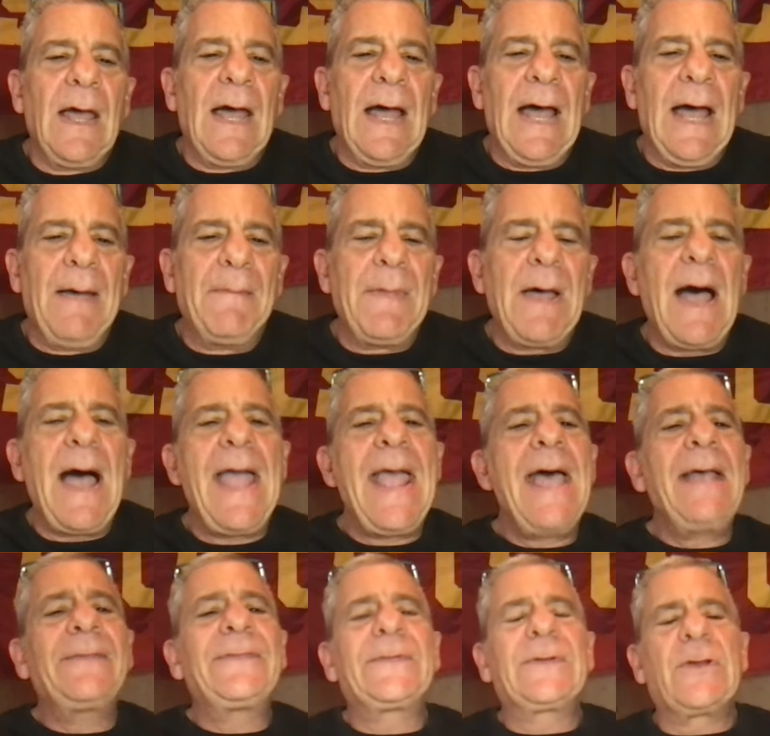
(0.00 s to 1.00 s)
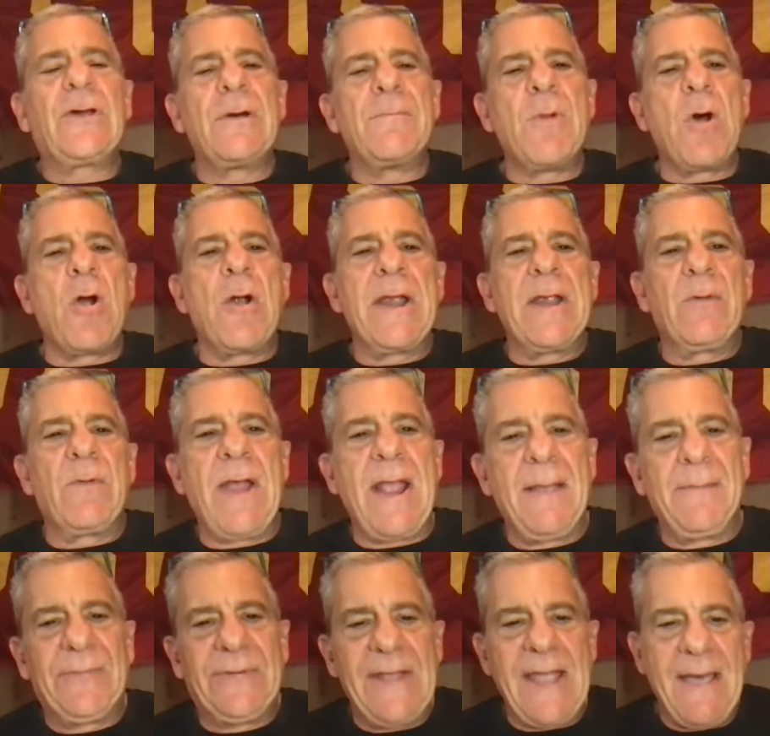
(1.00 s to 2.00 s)
Um, I asked Kamari
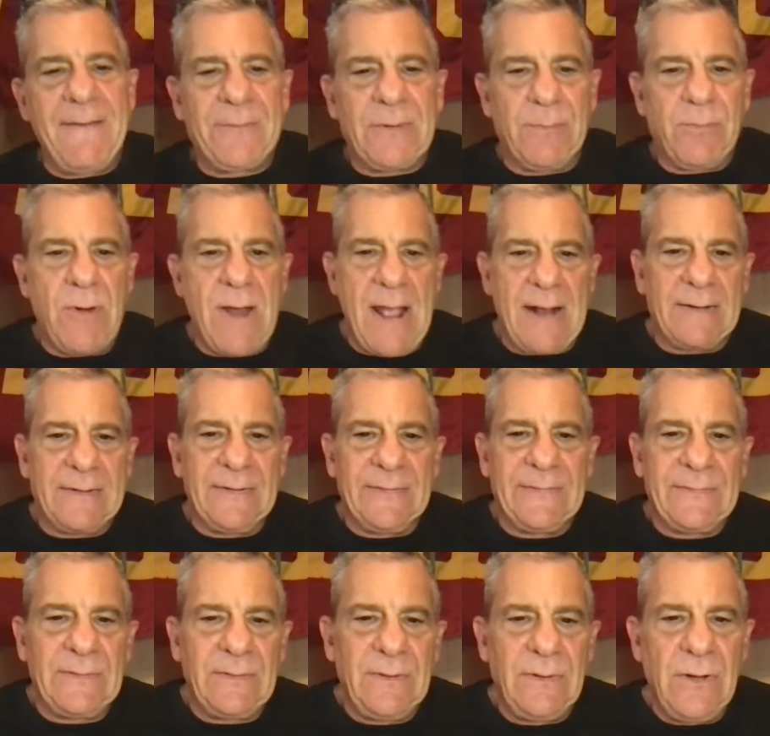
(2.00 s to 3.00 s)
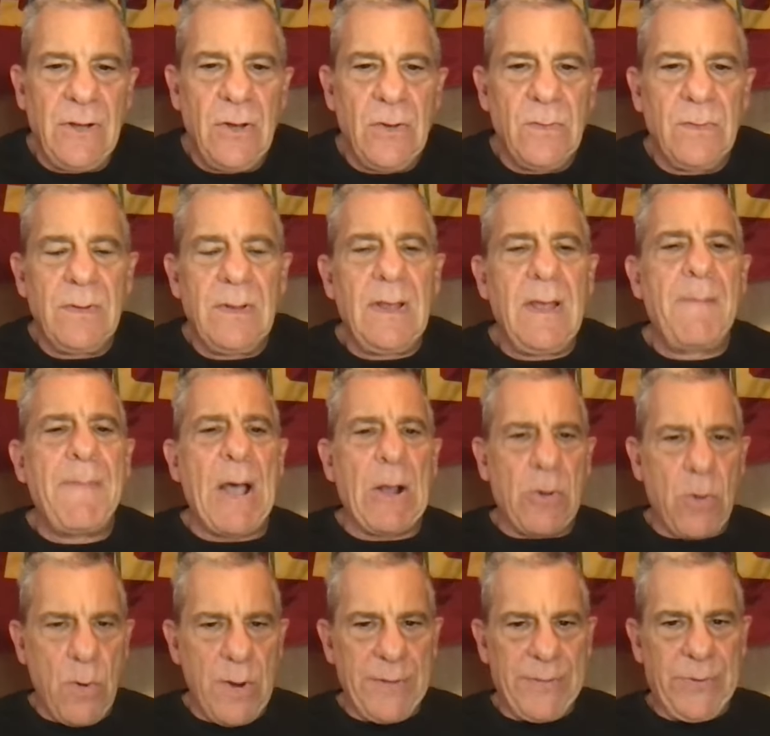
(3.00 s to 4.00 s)
Ramsey after practice, you know,
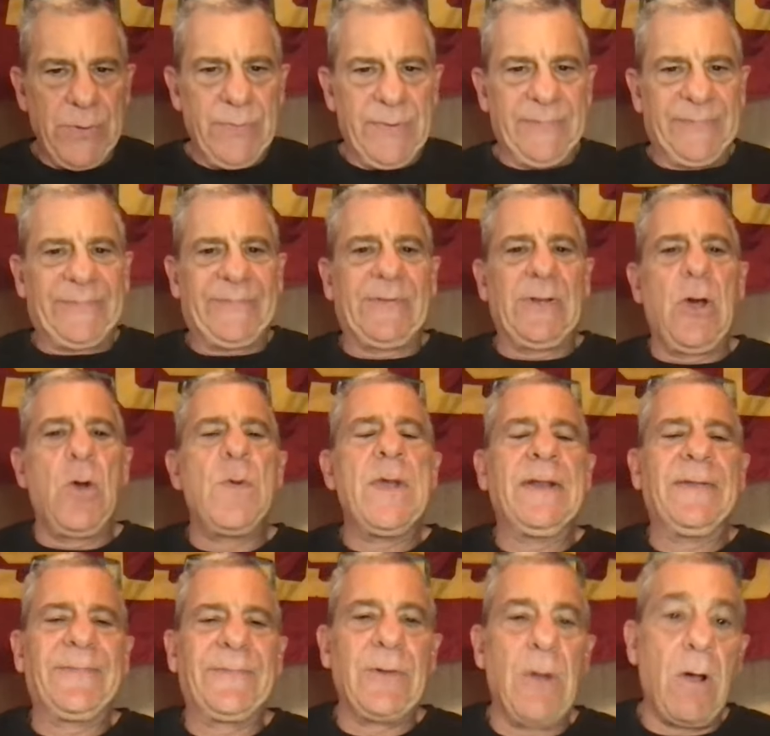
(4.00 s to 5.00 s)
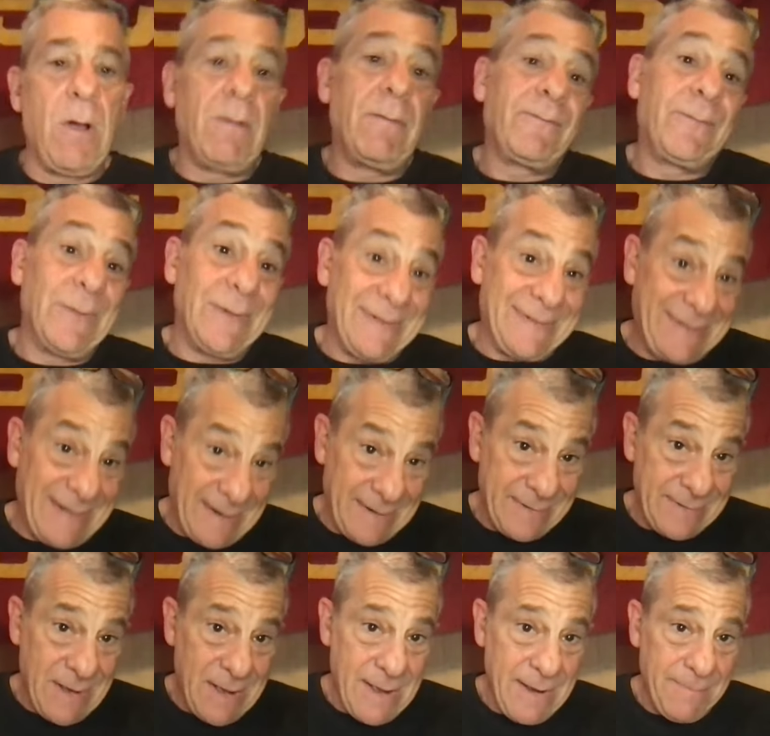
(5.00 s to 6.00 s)
about going through the slow install for a
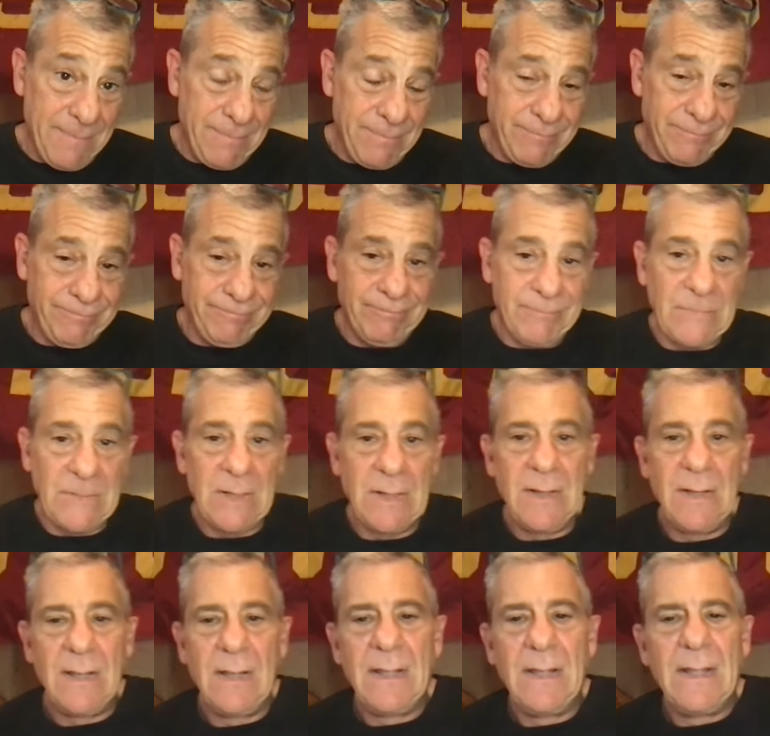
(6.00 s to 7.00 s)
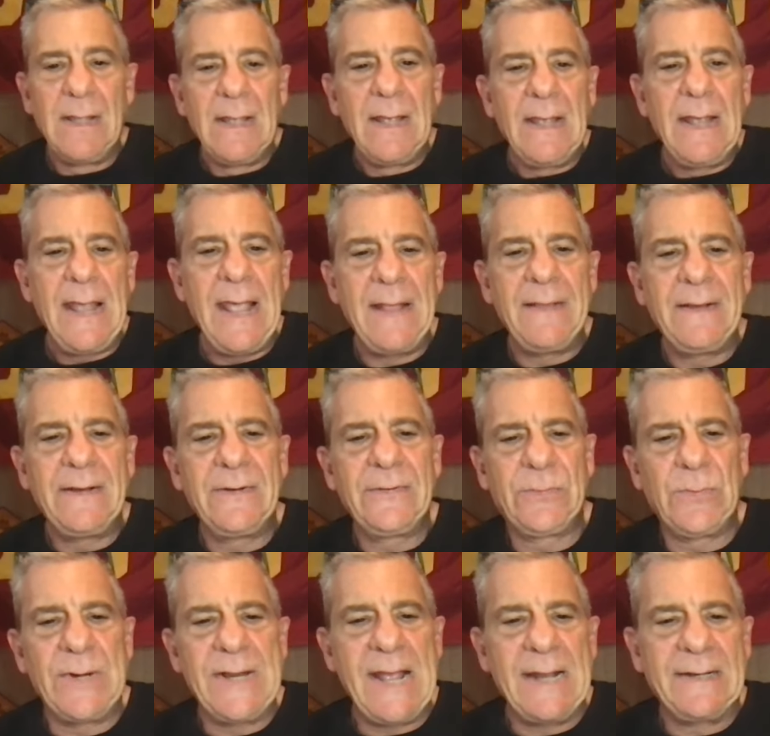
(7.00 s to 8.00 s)
second time. And
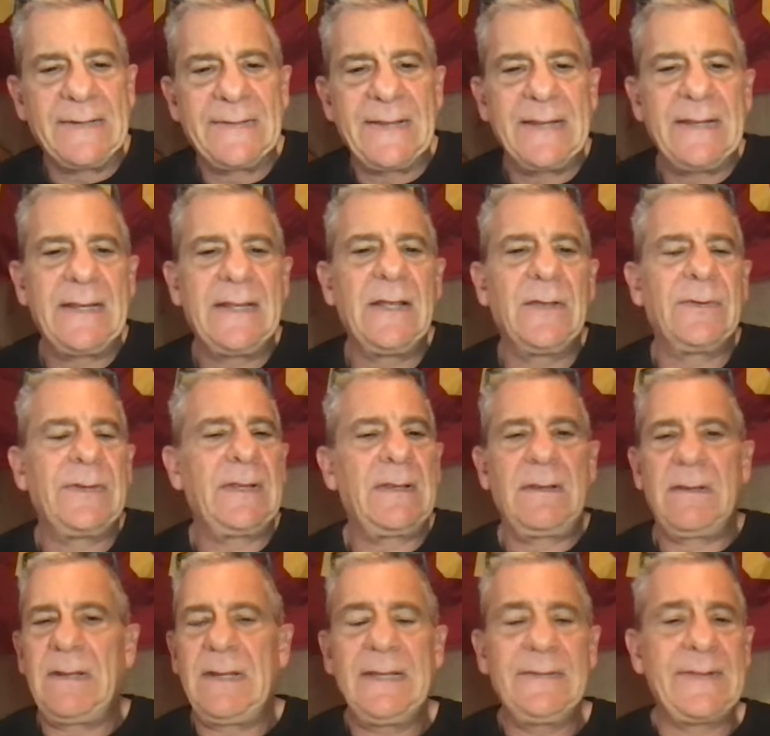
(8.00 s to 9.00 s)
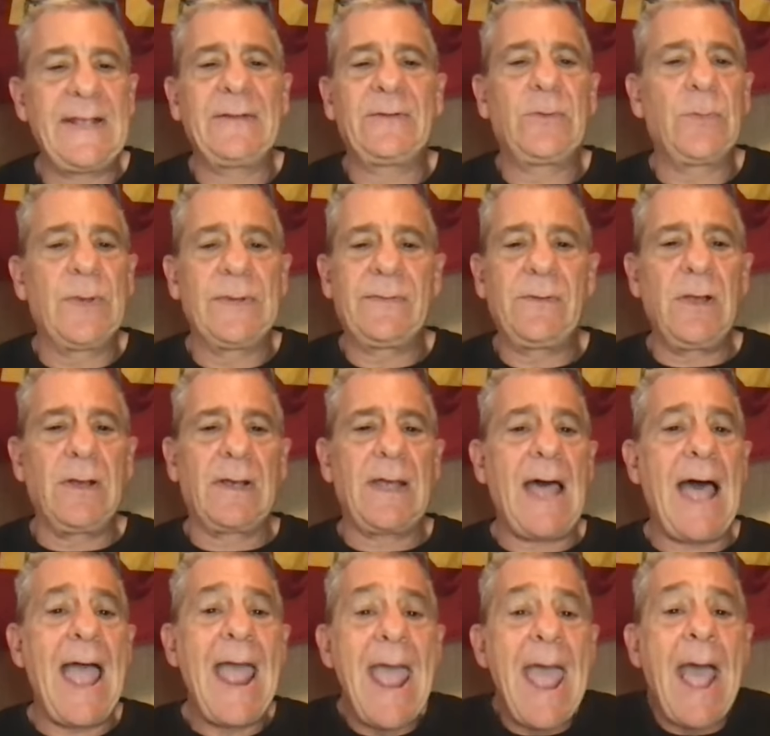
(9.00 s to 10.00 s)
here's what he had to say. He his answer was, "Look,
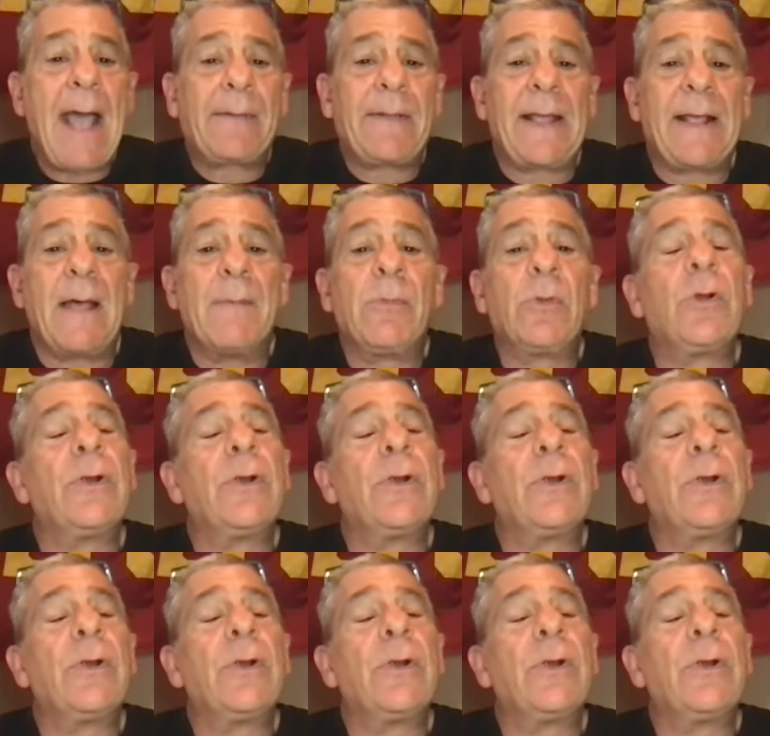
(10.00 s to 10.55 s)
I act like I'm